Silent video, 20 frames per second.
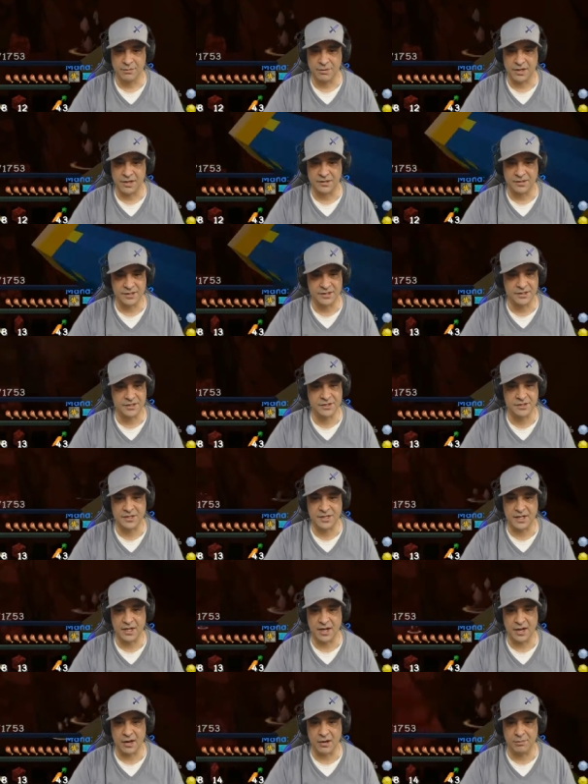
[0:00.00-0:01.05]
Because this is
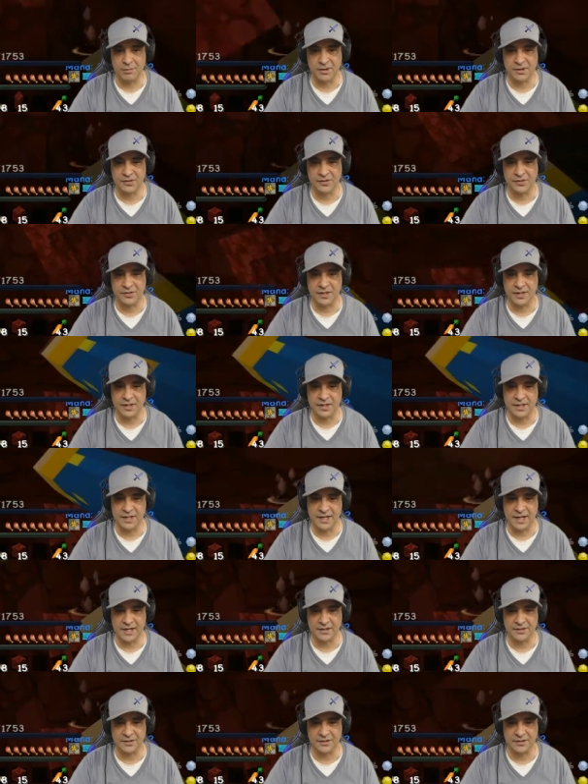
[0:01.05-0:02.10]
going to help us
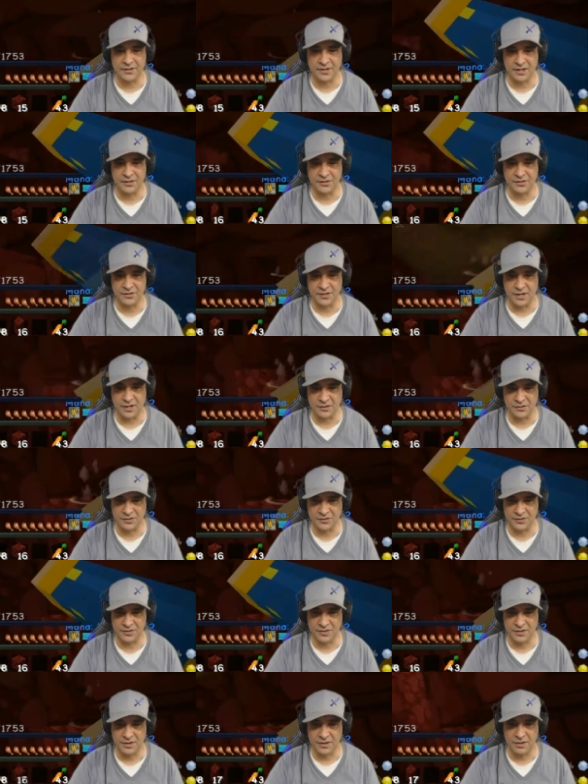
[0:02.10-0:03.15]
get the
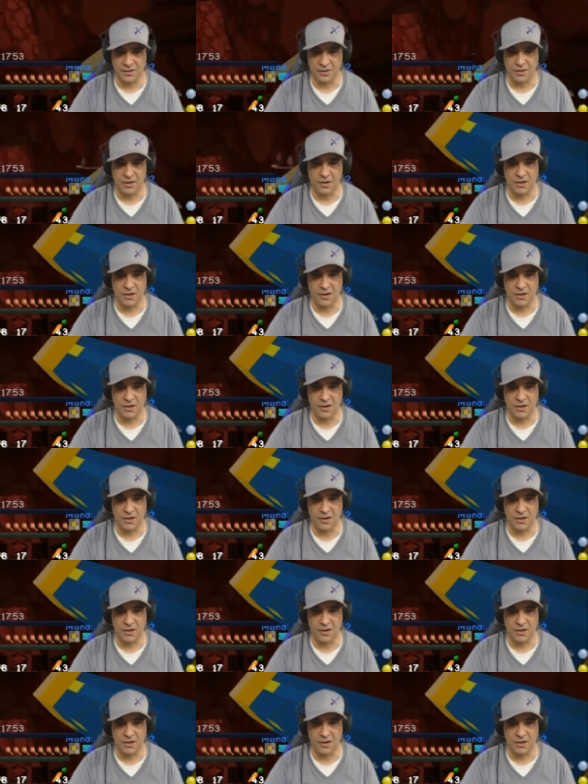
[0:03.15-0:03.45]
sunstones.